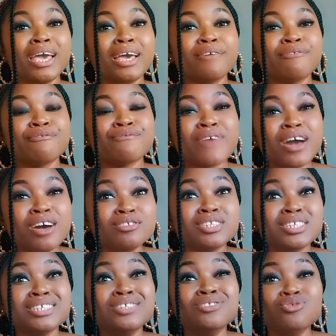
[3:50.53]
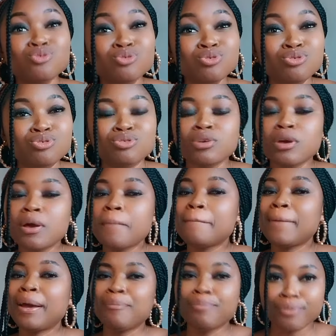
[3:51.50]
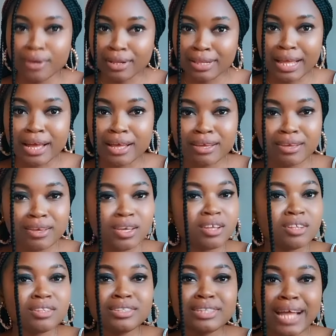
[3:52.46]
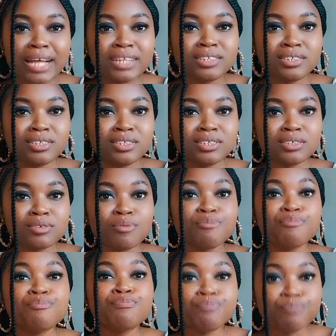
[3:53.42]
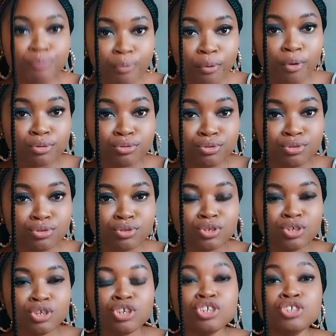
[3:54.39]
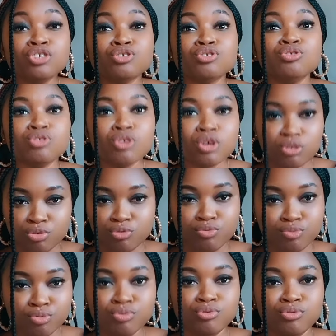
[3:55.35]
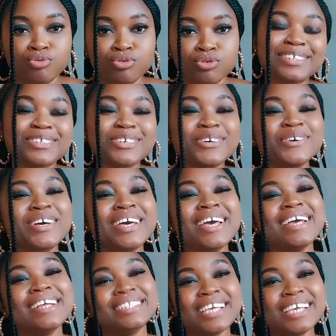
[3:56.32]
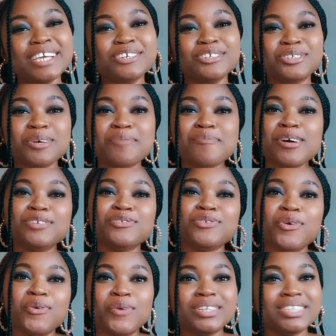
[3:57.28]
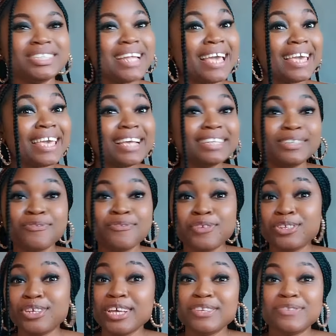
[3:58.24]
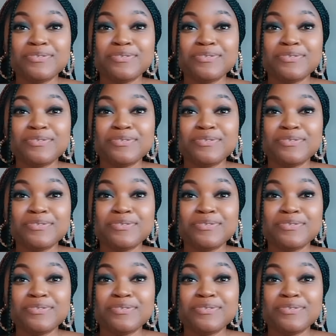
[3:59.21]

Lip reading: fountain ooze, my brother, that pot is not good. So thank you so much for watching. I guess the video is